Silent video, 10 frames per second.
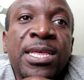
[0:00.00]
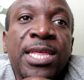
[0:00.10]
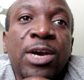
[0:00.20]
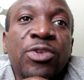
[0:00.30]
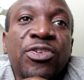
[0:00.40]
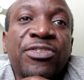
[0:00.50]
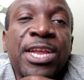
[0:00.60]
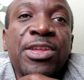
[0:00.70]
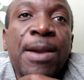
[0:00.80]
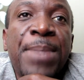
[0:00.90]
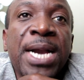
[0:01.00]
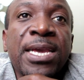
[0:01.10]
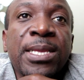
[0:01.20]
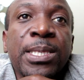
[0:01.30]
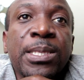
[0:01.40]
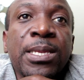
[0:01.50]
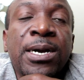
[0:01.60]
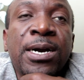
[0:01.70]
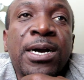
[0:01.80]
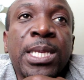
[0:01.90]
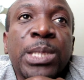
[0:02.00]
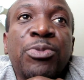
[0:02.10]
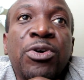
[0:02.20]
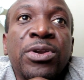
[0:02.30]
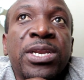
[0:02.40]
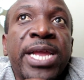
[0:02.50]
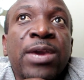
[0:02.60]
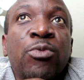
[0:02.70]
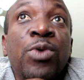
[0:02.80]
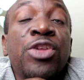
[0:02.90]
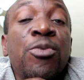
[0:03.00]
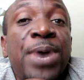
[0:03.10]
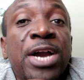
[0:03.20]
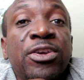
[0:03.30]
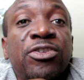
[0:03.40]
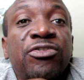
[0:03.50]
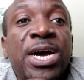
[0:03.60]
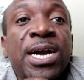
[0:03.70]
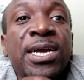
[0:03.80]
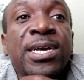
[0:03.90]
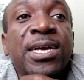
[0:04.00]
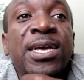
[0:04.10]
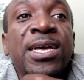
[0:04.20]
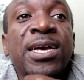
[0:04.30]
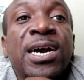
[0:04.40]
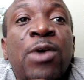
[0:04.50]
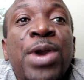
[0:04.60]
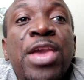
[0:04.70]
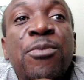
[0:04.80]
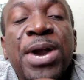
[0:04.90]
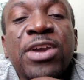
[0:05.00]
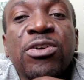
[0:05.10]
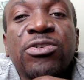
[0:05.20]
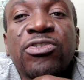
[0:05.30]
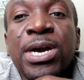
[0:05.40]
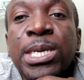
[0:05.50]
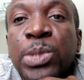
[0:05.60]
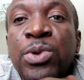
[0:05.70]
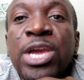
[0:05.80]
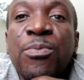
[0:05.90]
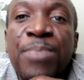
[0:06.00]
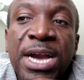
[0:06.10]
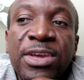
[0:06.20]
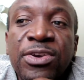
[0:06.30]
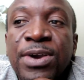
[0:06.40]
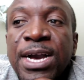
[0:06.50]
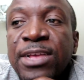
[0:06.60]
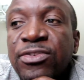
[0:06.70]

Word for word: They also sign your parking uh, spot. Like when you park your truck, uh, where you park your truck is where you park your car.